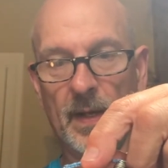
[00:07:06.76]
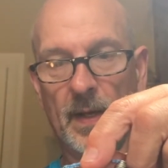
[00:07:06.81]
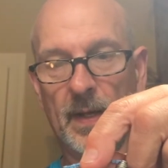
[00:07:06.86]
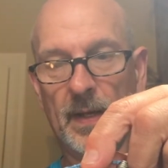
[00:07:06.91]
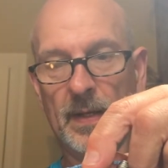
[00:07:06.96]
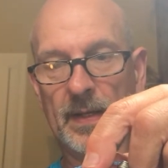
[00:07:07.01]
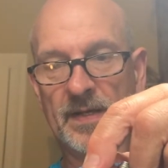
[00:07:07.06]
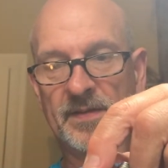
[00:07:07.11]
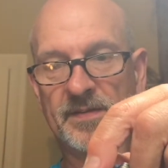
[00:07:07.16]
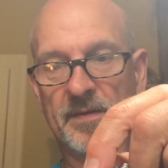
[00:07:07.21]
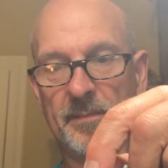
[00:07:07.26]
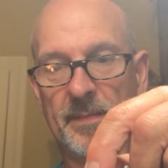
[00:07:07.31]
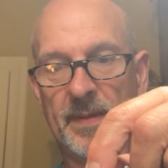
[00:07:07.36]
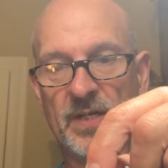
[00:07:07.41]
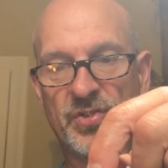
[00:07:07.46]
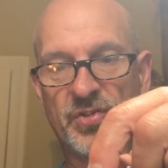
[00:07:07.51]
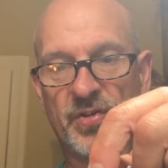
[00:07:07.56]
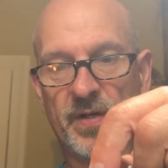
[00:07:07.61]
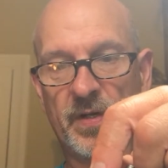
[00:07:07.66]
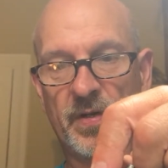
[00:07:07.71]
I like to
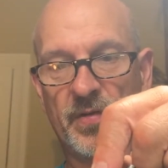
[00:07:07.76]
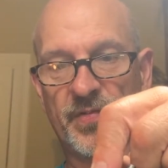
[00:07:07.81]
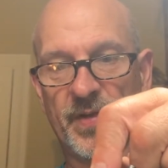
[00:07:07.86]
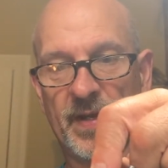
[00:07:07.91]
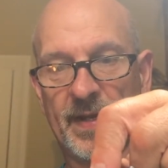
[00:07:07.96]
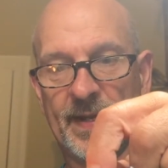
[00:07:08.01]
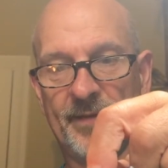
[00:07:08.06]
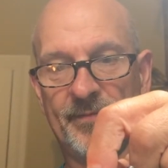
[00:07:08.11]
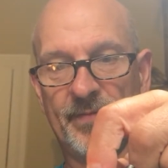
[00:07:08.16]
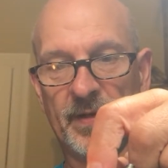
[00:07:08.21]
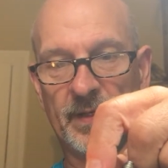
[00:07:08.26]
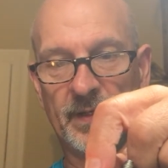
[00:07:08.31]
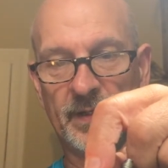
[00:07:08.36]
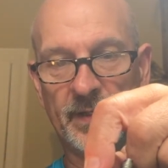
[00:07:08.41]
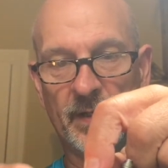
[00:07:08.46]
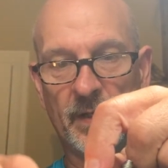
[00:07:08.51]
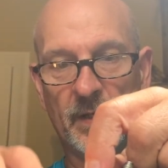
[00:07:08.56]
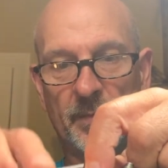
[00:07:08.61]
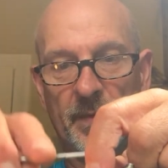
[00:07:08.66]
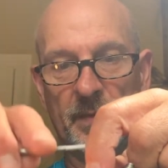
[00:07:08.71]
measure here so I give it a
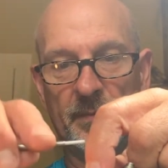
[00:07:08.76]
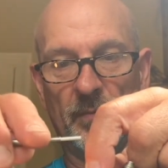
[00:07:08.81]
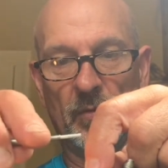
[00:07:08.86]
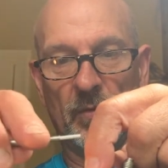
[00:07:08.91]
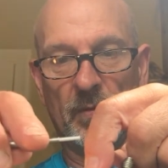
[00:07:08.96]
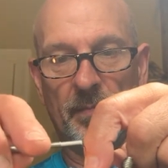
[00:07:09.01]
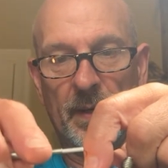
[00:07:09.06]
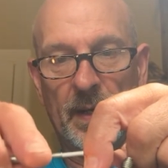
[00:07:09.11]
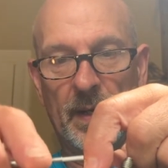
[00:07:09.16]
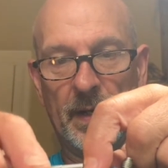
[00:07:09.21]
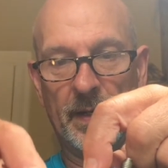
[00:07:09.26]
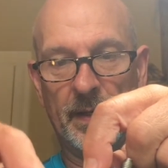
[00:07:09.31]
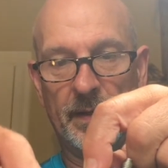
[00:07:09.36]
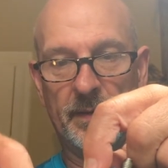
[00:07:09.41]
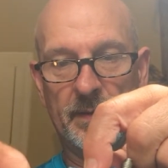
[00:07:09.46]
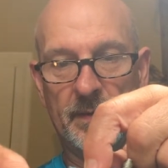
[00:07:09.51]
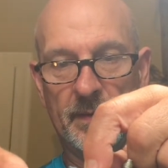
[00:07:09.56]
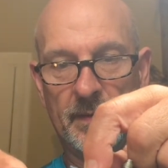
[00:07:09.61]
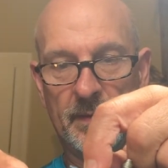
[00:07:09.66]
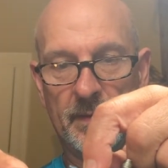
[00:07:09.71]
little bit more
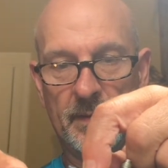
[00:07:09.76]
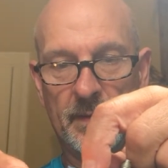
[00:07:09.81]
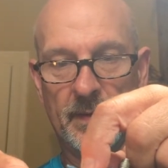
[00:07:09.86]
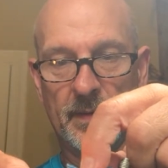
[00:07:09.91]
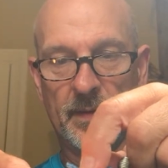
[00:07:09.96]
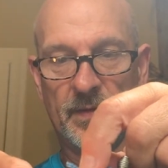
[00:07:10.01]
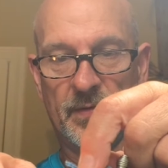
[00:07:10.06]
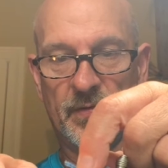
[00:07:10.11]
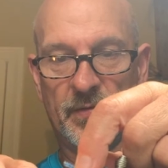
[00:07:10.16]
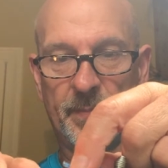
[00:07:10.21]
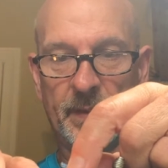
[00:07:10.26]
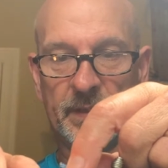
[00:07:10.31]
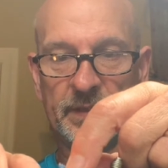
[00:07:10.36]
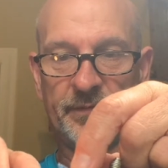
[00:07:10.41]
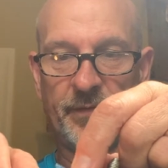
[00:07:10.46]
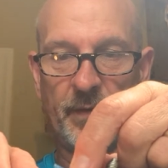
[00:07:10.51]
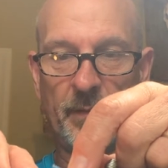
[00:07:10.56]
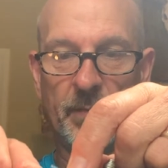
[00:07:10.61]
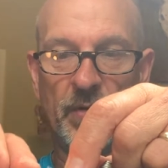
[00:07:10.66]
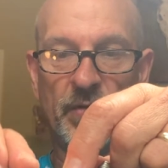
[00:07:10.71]
body. Especially
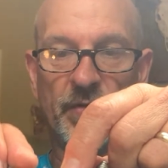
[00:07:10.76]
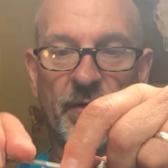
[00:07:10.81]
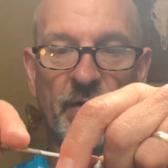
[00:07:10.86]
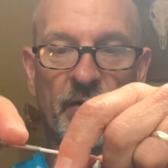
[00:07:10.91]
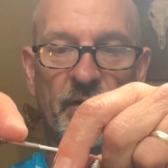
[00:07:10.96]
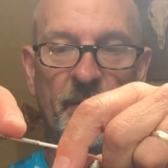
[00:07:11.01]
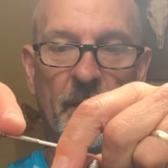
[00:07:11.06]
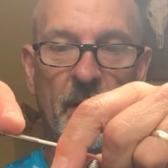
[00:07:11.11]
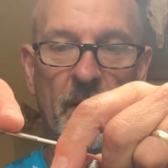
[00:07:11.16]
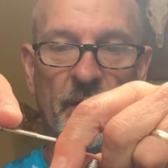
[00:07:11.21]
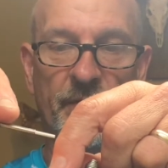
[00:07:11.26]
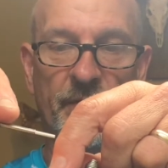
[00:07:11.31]
if I'm using the small